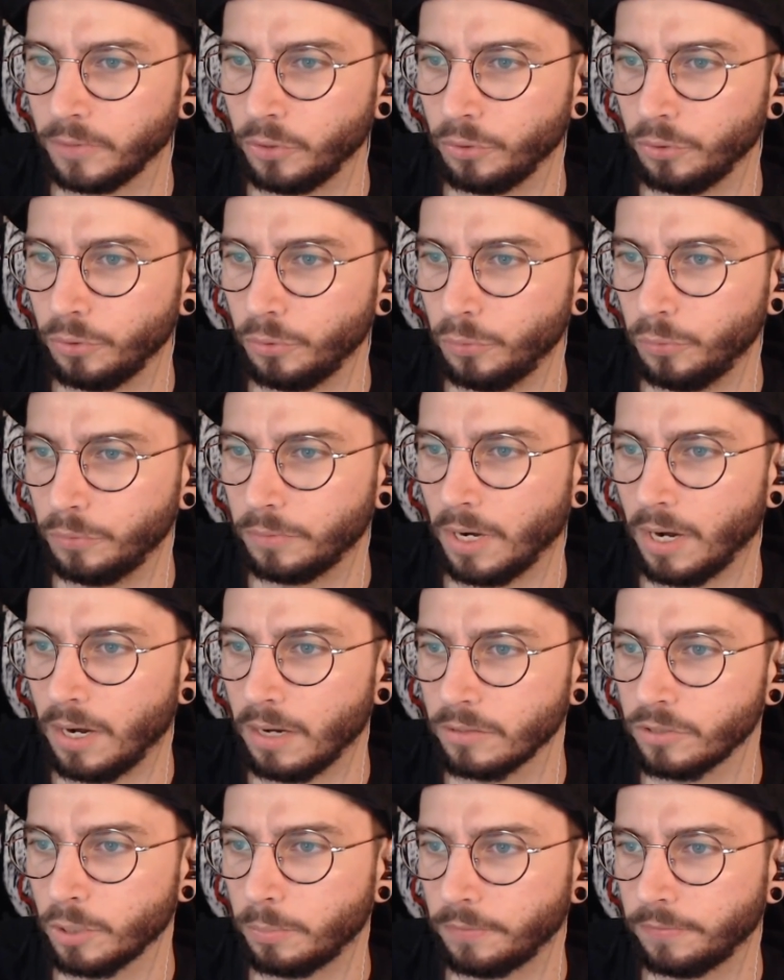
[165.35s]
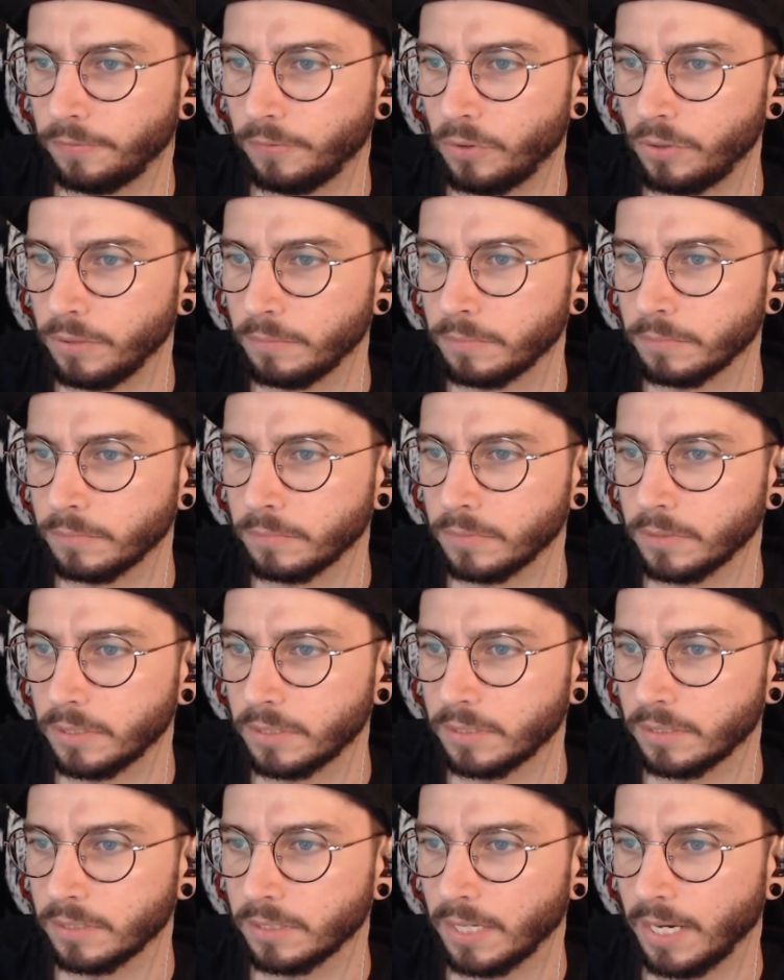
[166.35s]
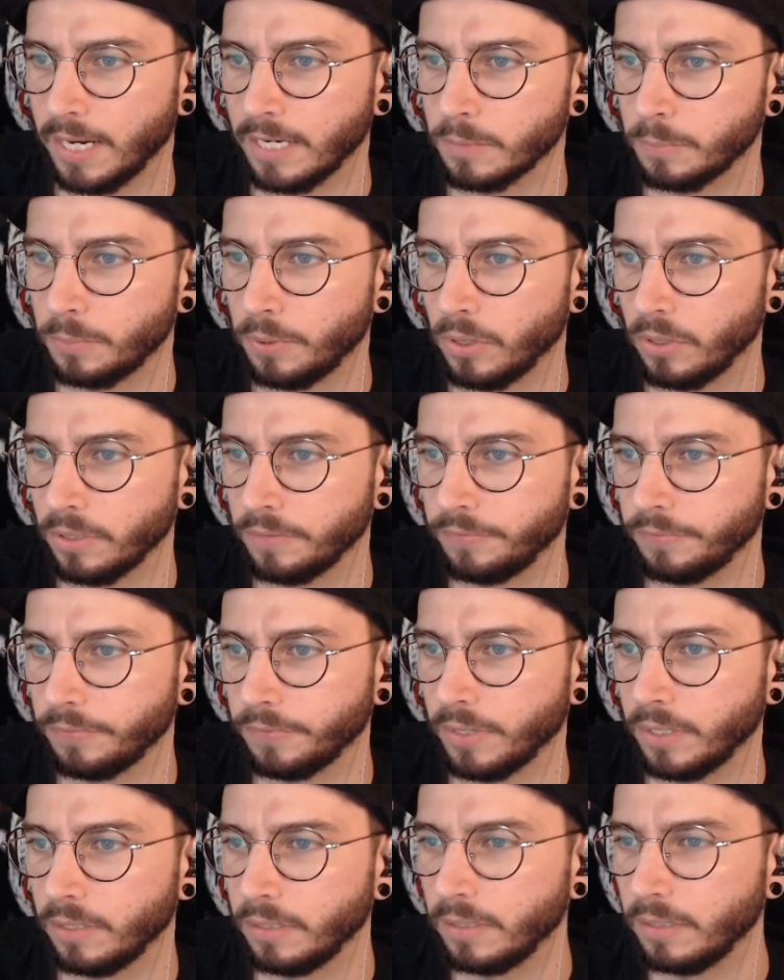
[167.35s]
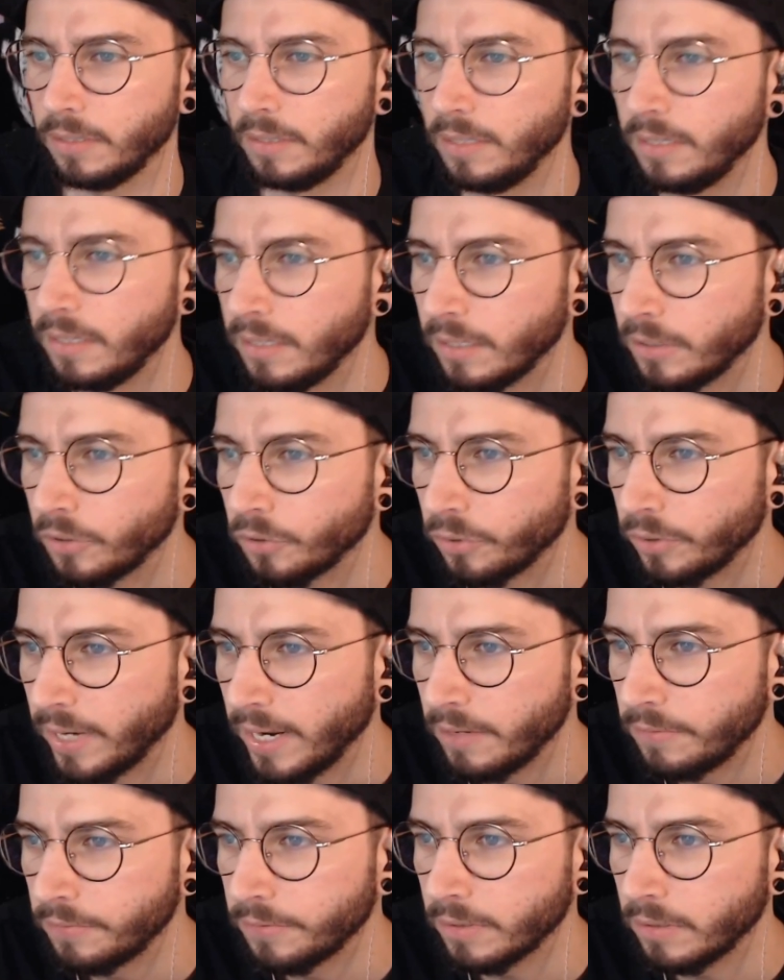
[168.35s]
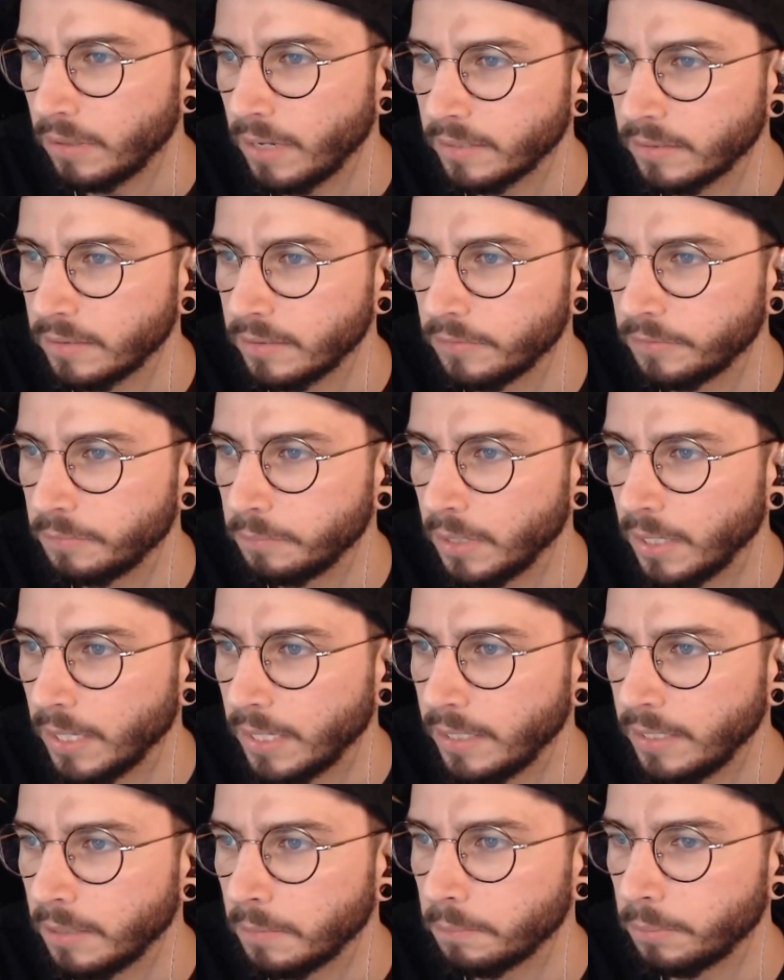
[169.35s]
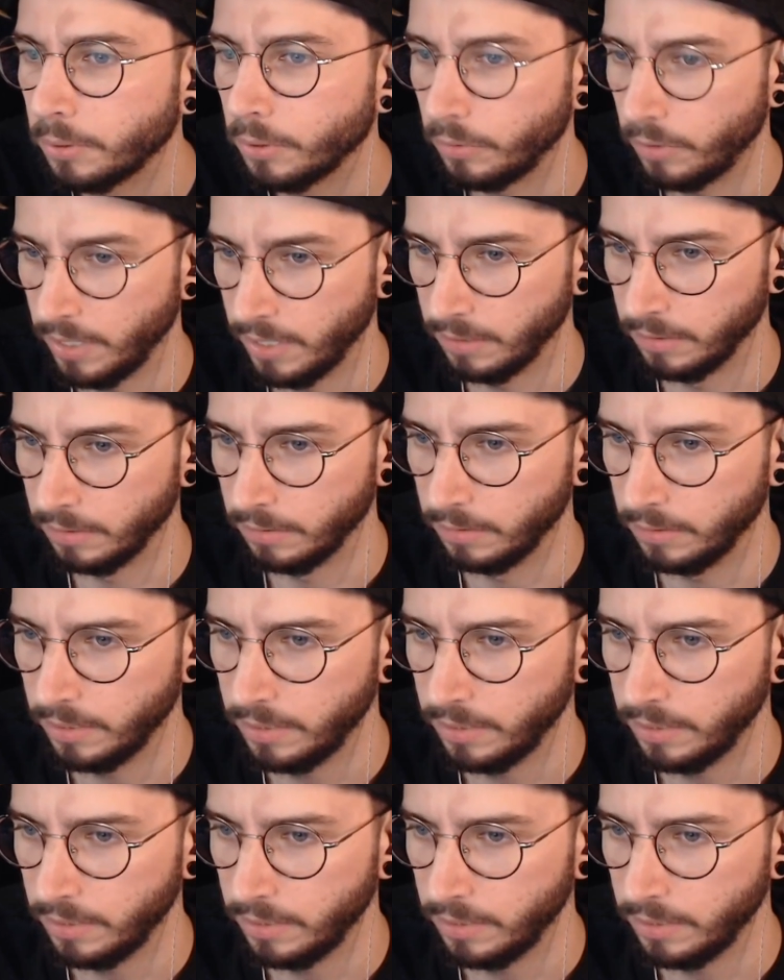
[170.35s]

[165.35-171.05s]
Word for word: who also performs as part of the creative collective Millennium Parade.